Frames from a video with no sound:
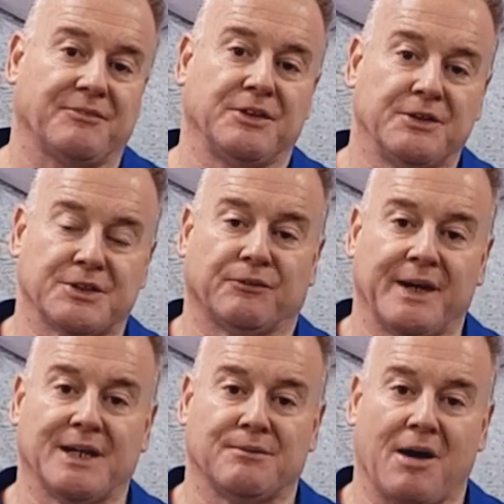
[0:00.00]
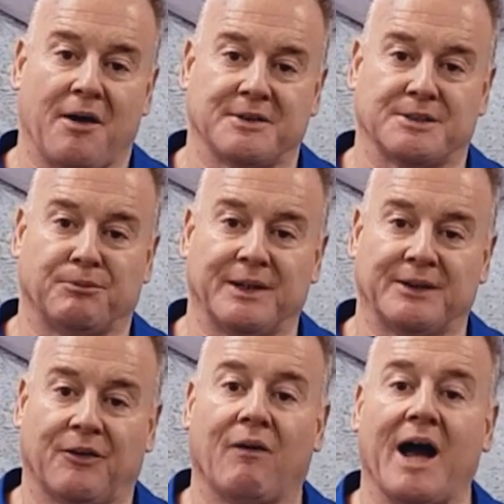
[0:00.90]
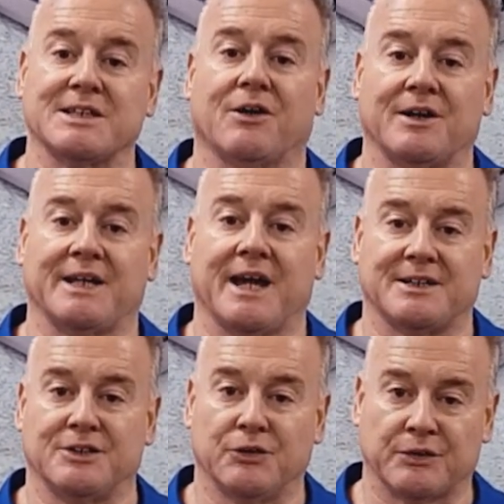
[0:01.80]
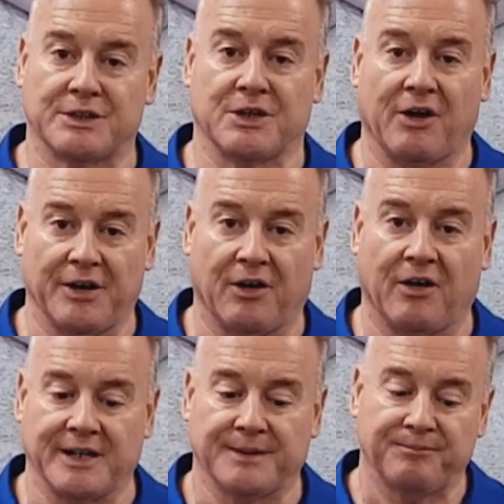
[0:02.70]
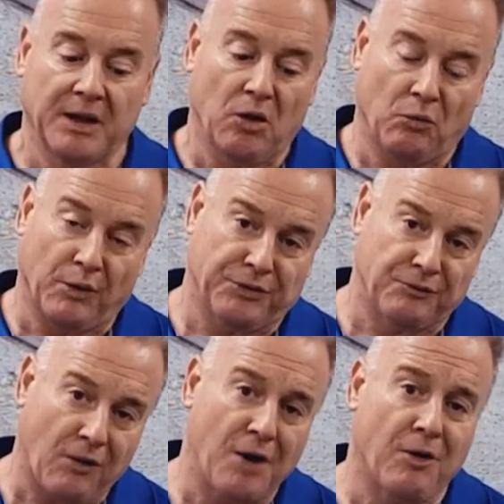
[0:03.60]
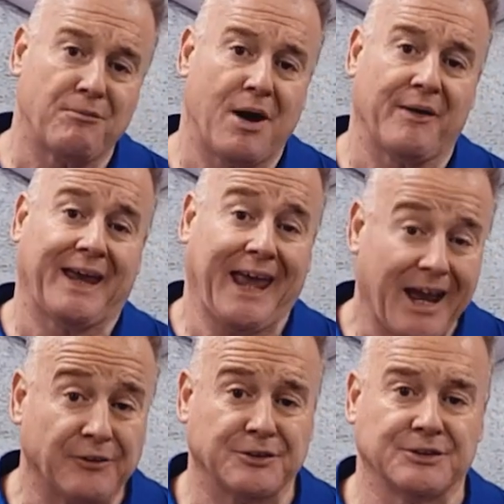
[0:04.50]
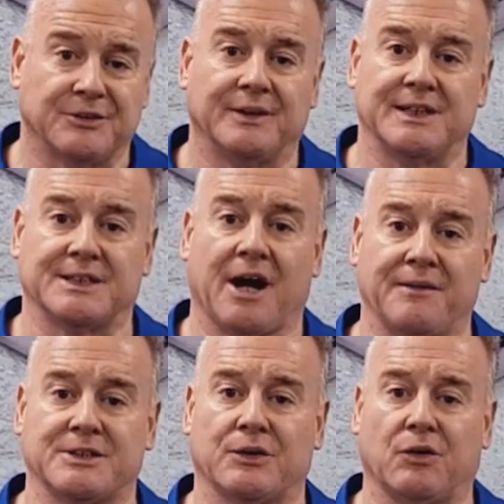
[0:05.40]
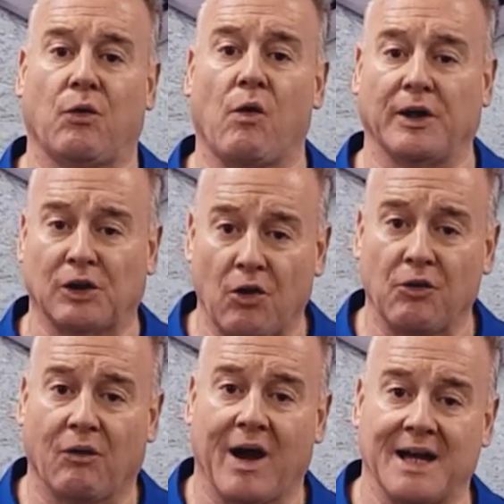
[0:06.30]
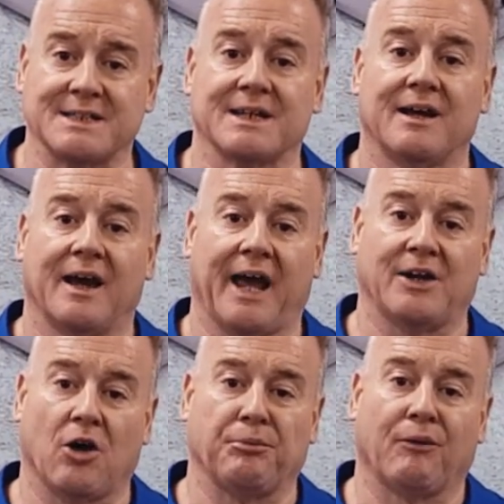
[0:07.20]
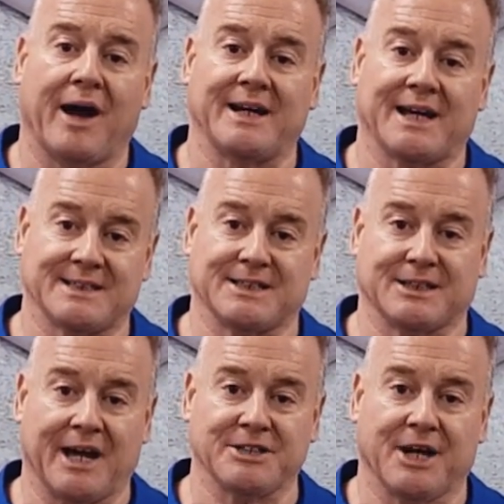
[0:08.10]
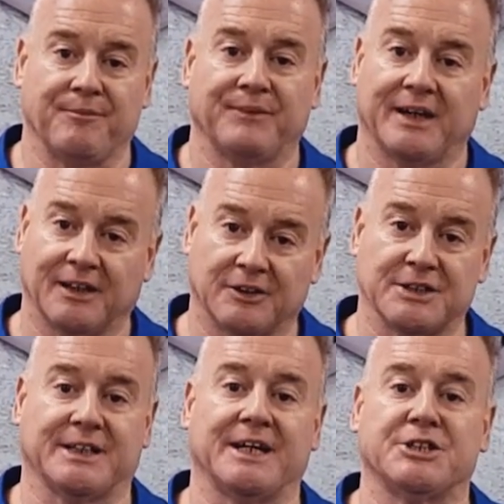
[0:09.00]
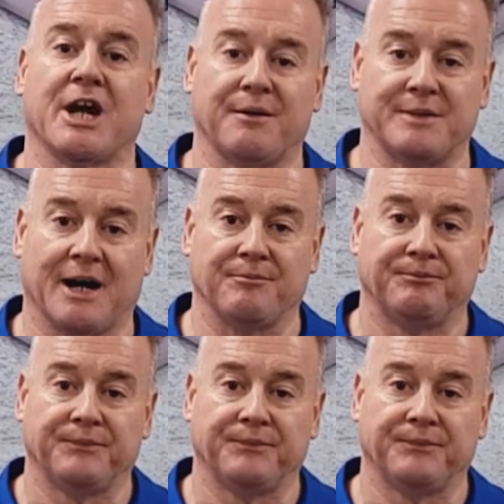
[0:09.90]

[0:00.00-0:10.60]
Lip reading: to use a regular mower to bring the grass height down to your desired height. What the robot mower cannot do is go into quite long grass and operate as a slasher. It'll just get jammed up.